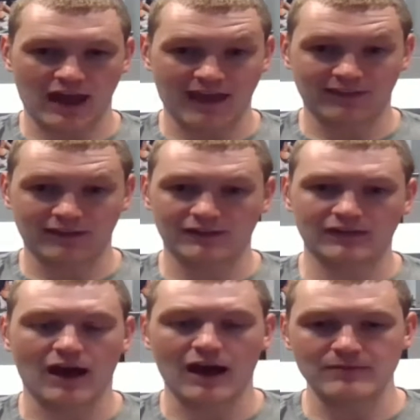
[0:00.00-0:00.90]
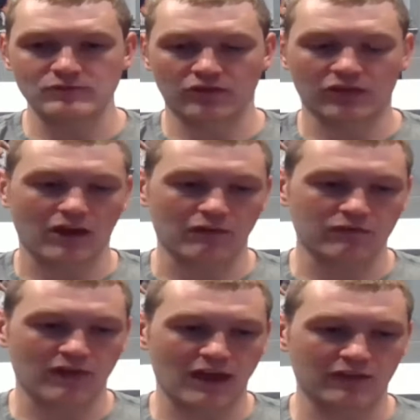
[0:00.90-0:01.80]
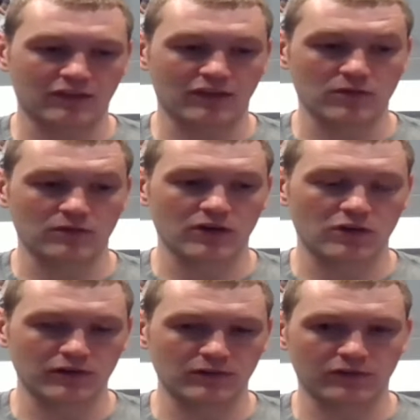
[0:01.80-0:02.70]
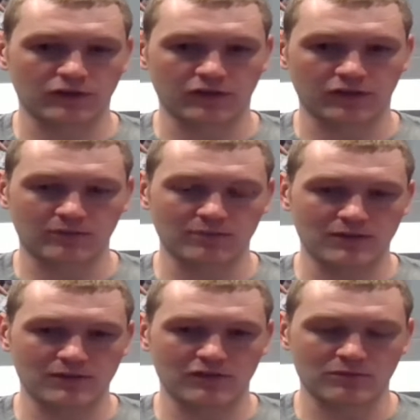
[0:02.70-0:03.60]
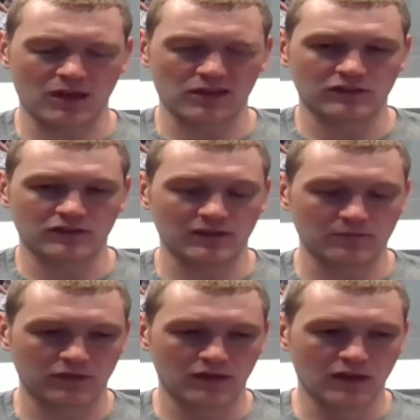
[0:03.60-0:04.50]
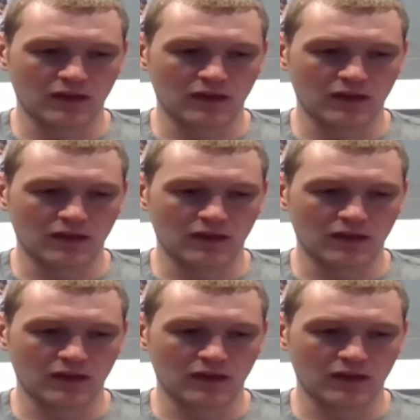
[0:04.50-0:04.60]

at the time, just how fast they were going versus maybe some other teams